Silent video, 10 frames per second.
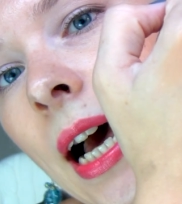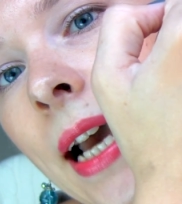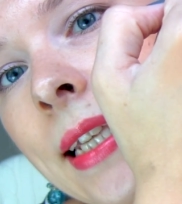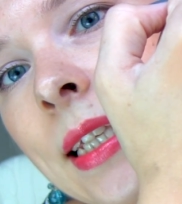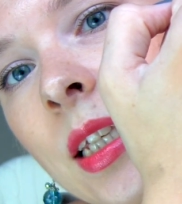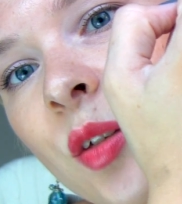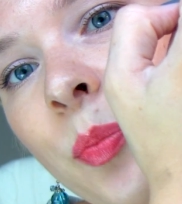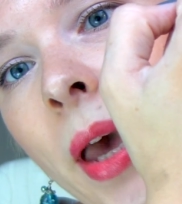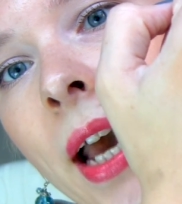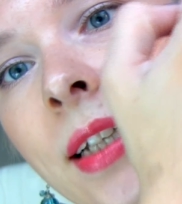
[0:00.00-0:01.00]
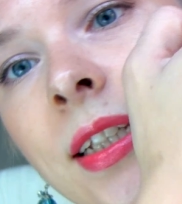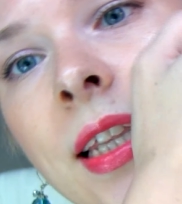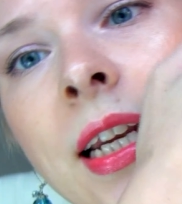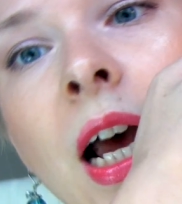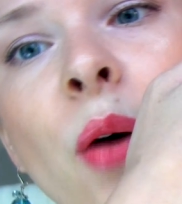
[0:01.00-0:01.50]
I suspect
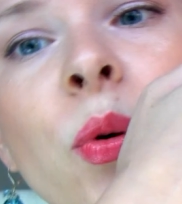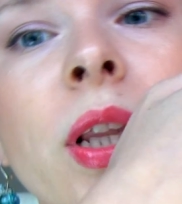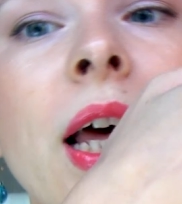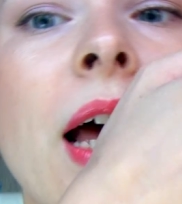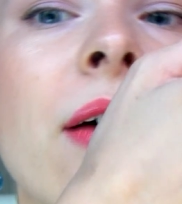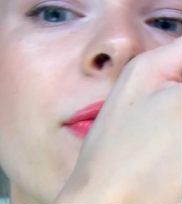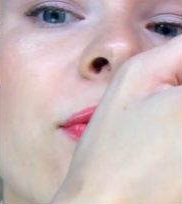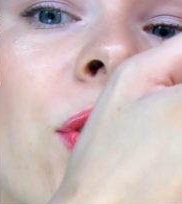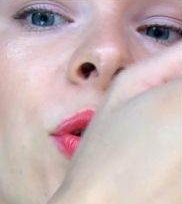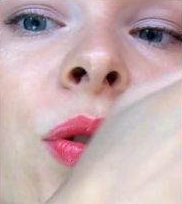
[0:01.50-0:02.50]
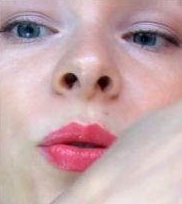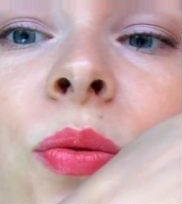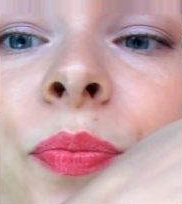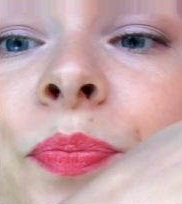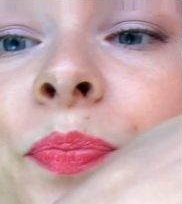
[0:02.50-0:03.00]
that I will have
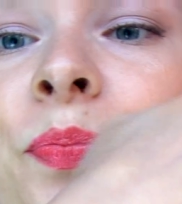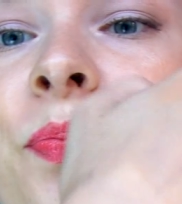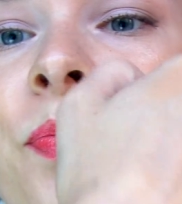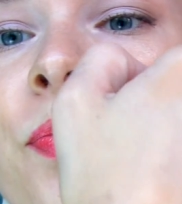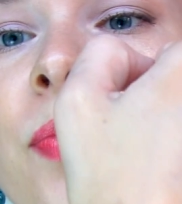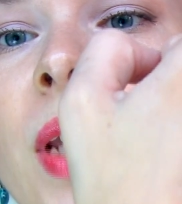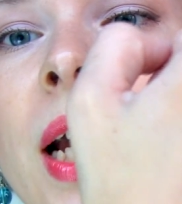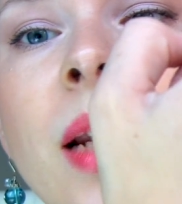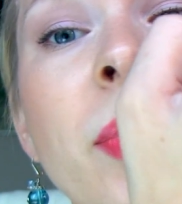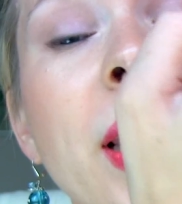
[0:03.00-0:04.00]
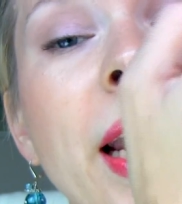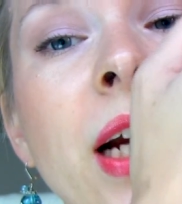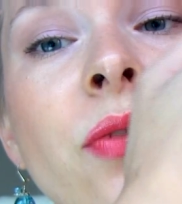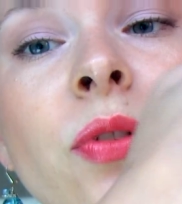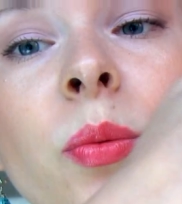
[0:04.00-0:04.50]
to kind of be
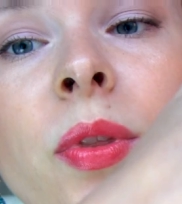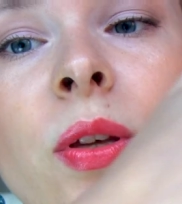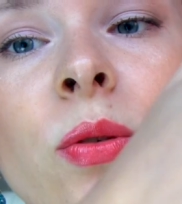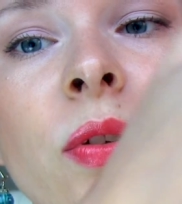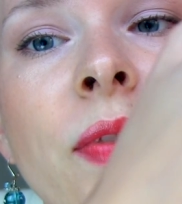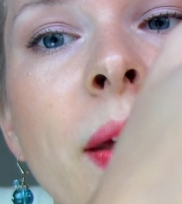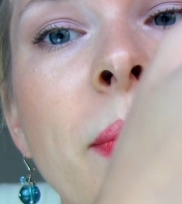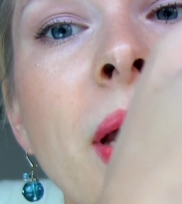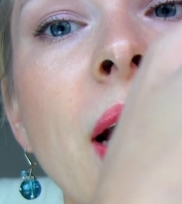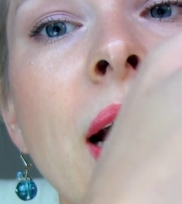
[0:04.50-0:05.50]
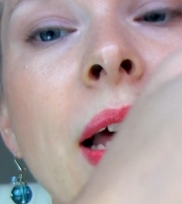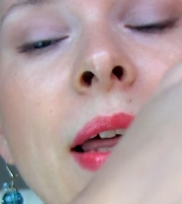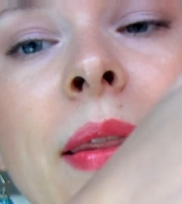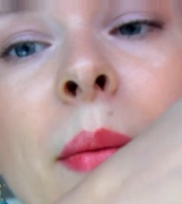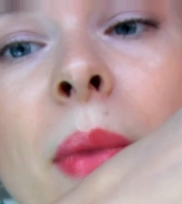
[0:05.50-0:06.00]
careful with using them.
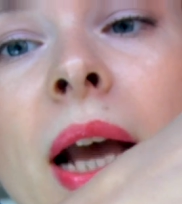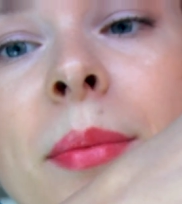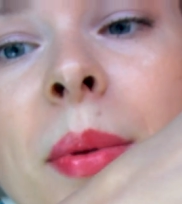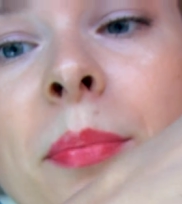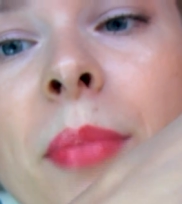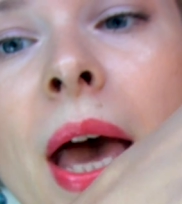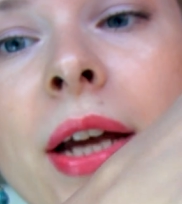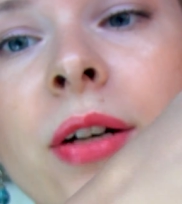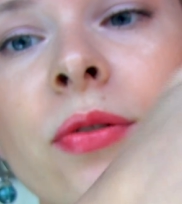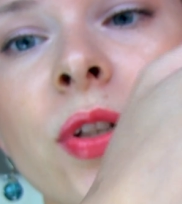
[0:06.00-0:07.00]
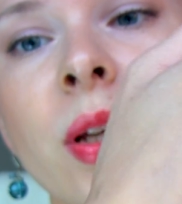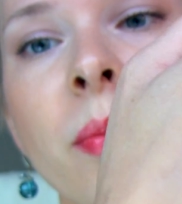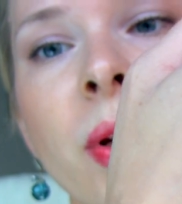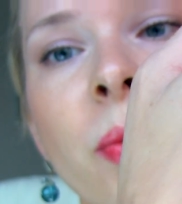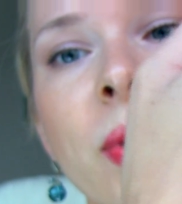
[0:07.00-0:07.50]
They might be better for
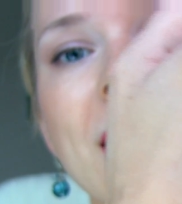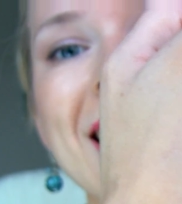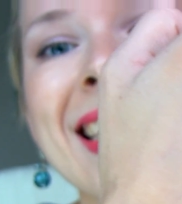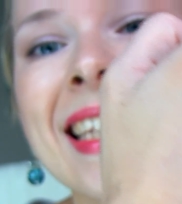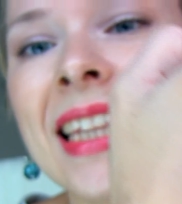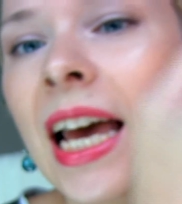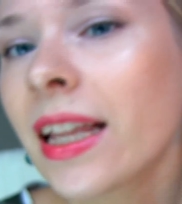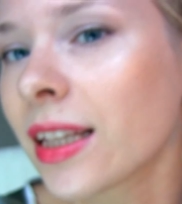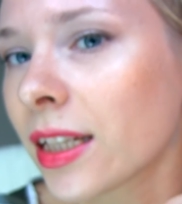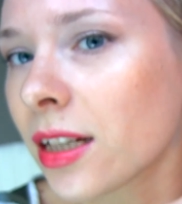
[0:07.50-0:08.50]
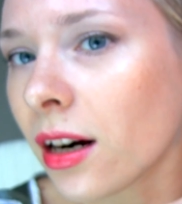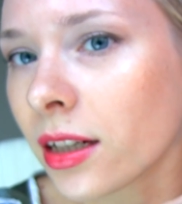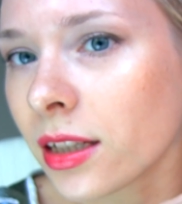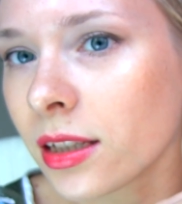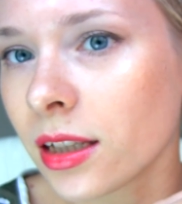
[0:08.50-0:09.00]
somebody with a slightly
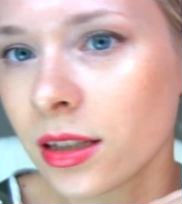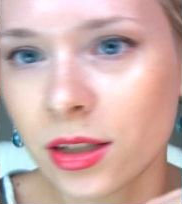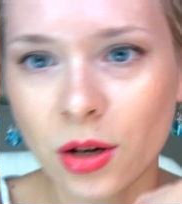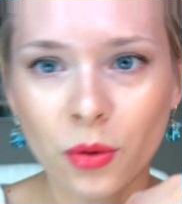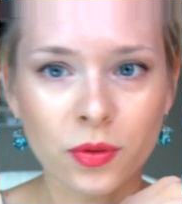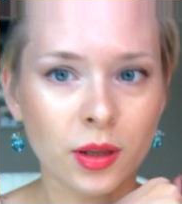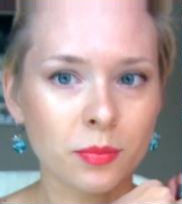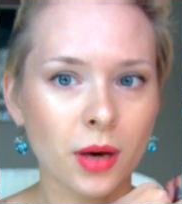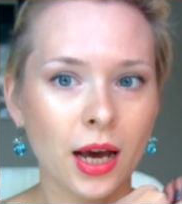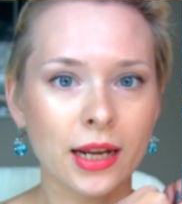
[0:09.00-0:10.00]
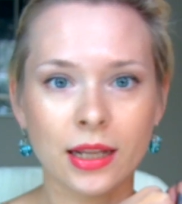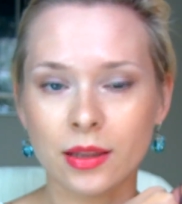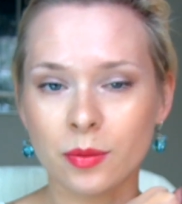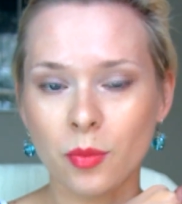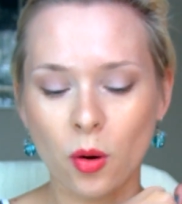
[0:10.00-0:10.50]
darker skin tone than mine
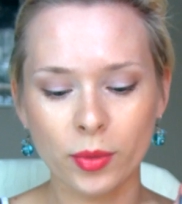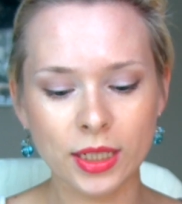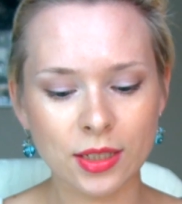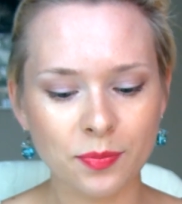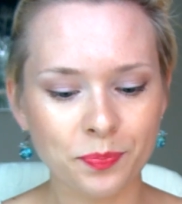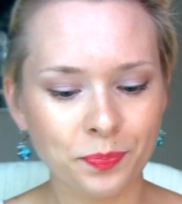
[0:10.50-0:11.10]
at the moment.